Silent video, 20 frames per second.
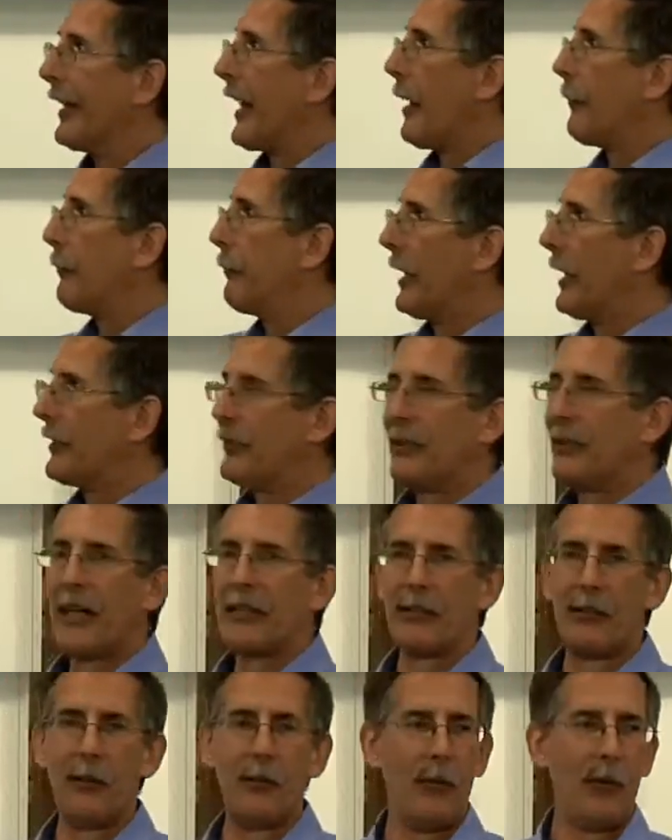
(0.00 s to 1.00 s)
That big
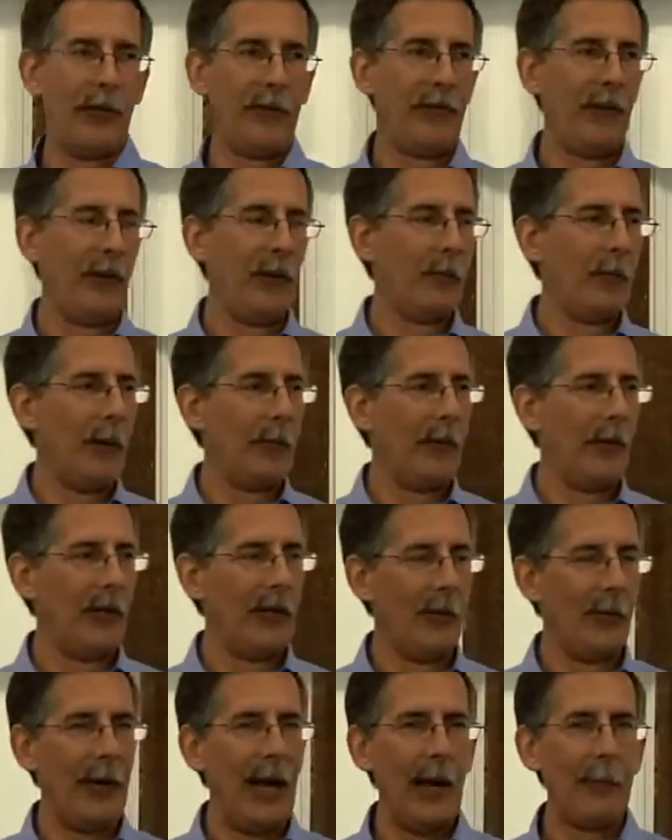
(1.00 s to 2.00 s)
section, well, if you remember
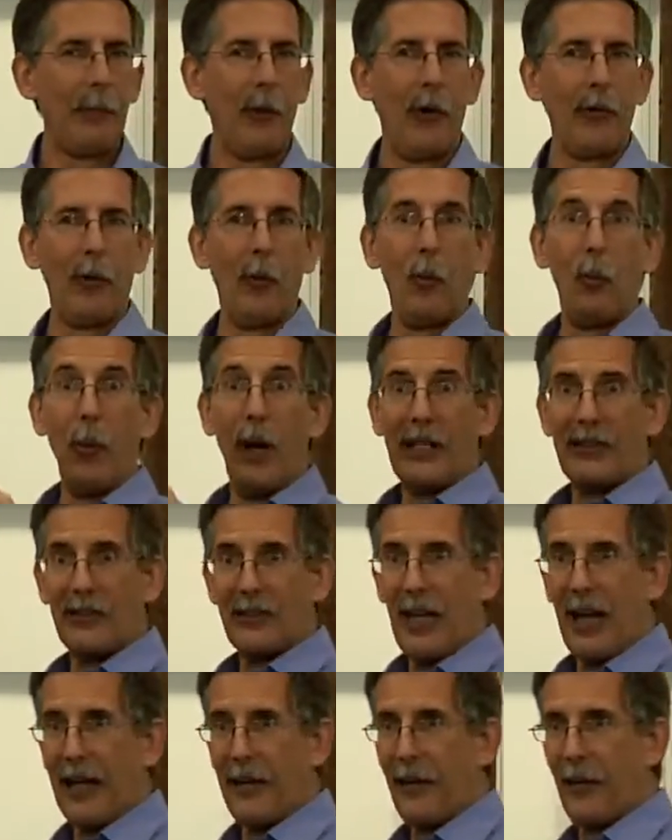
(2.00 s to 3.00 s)
in your map, on the
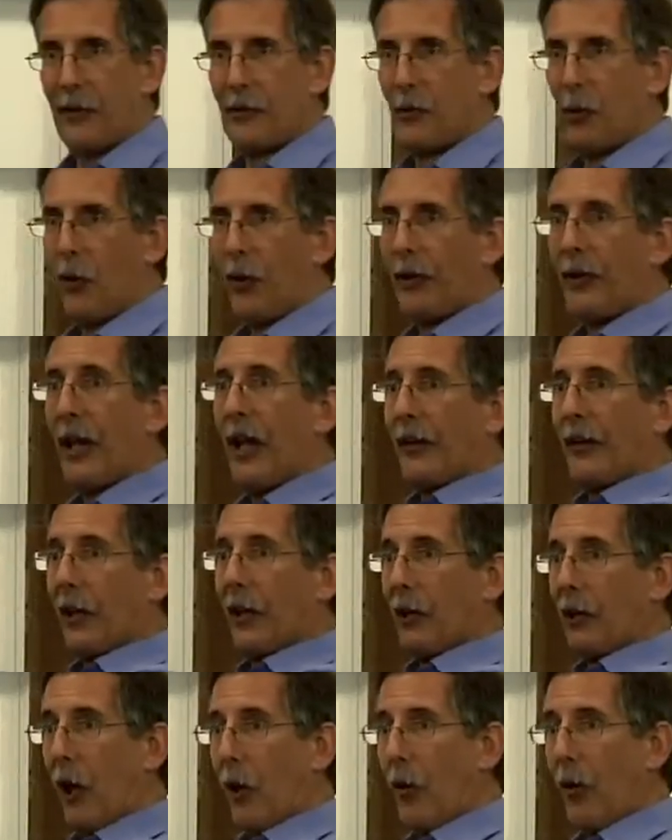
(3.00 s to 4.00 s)
west side of the Jordan,
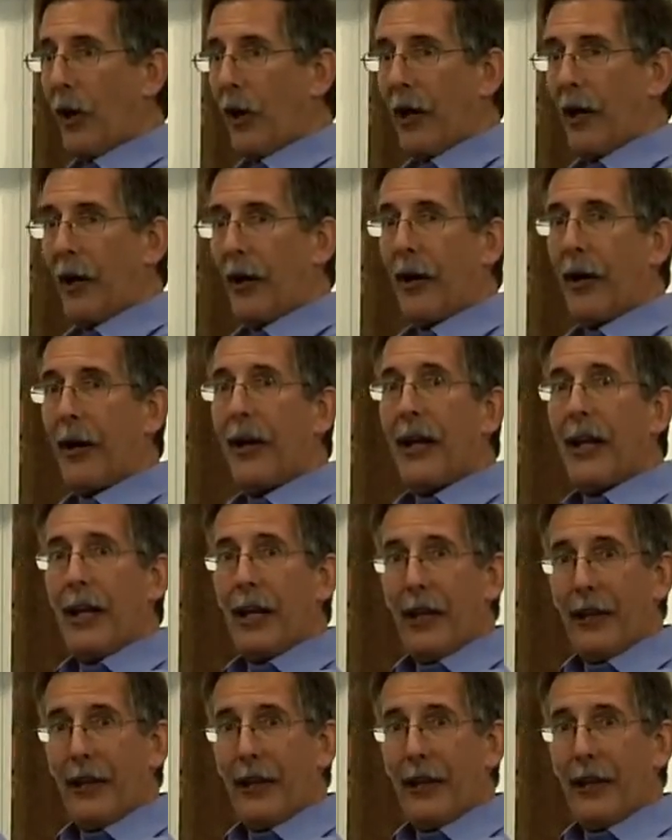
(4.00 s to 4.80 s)
the lower area,